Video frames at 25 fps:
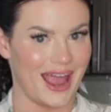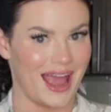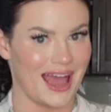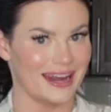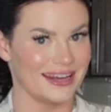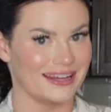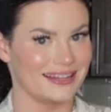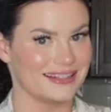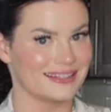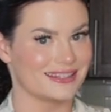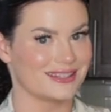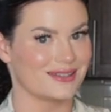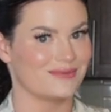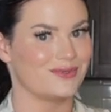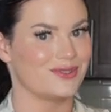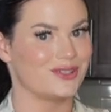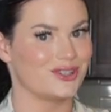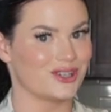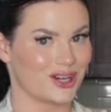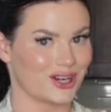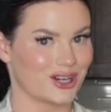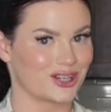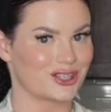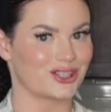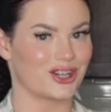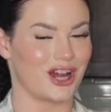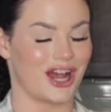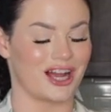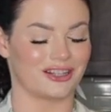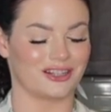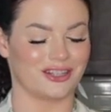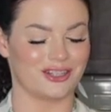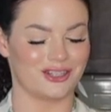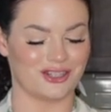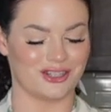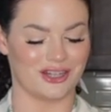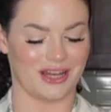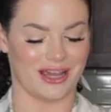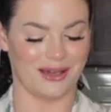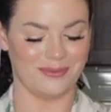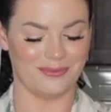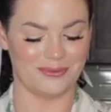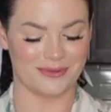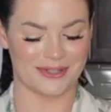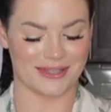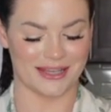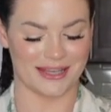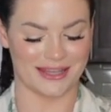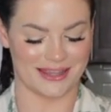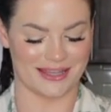add in some dark chocolate
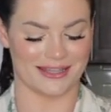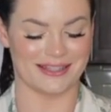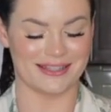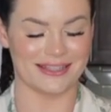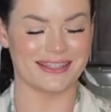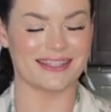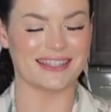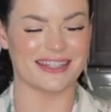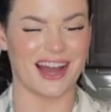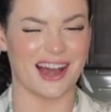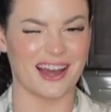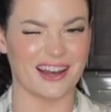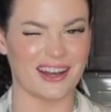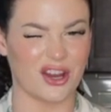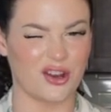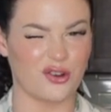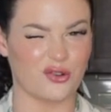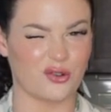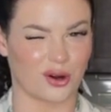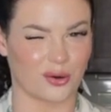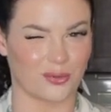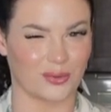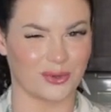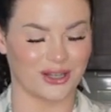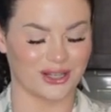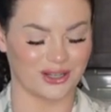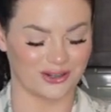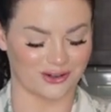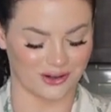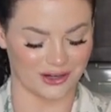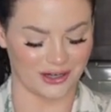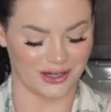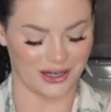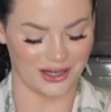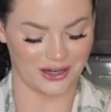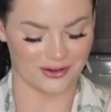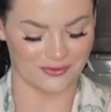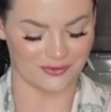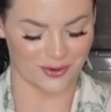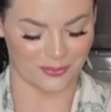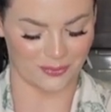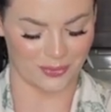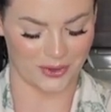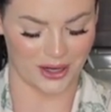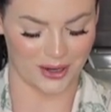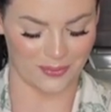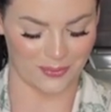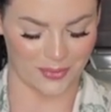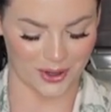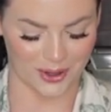chips. This is not a normal ingredient for
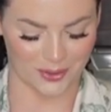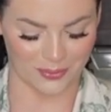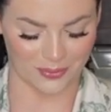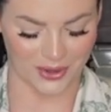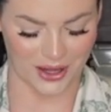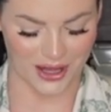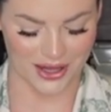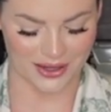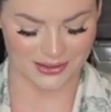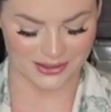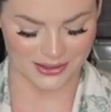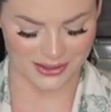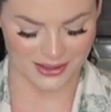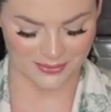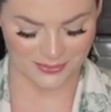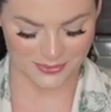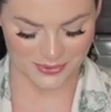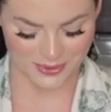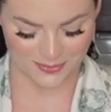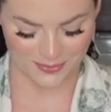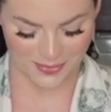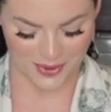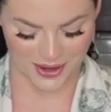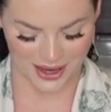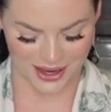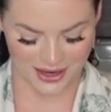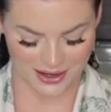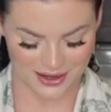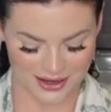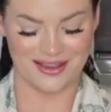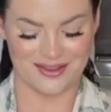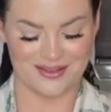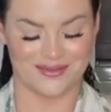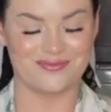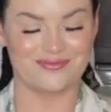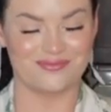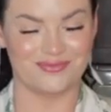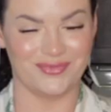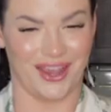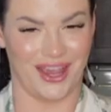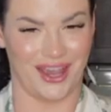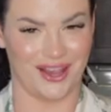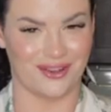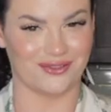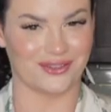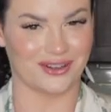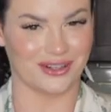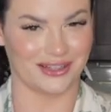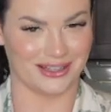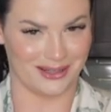peanut butter blossoms, but
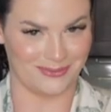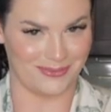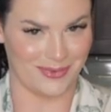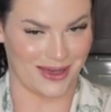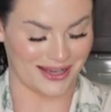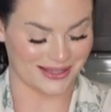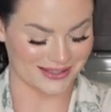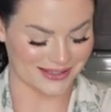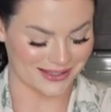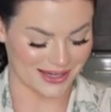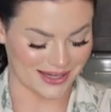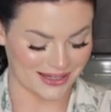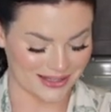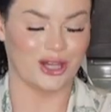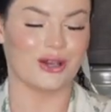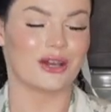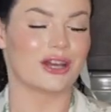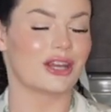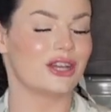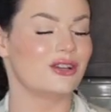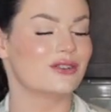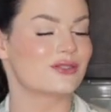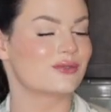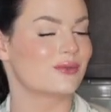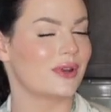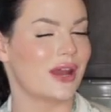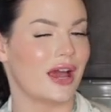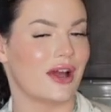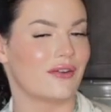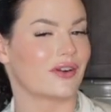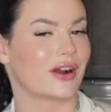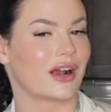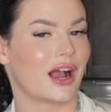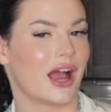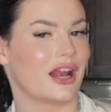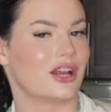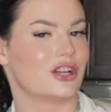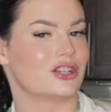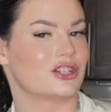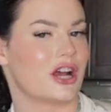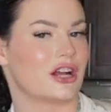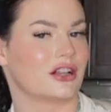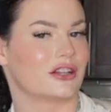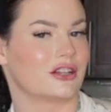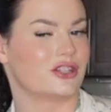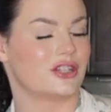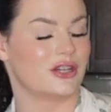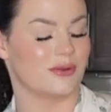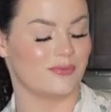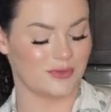it really makes it. You can use whatever kind of
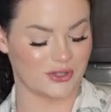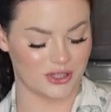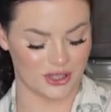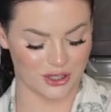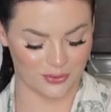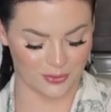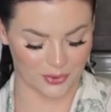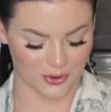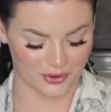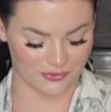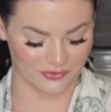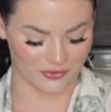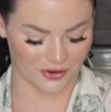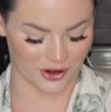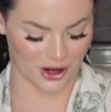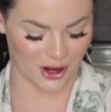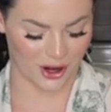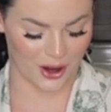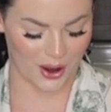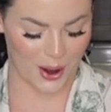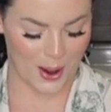chocolate chips you prefer,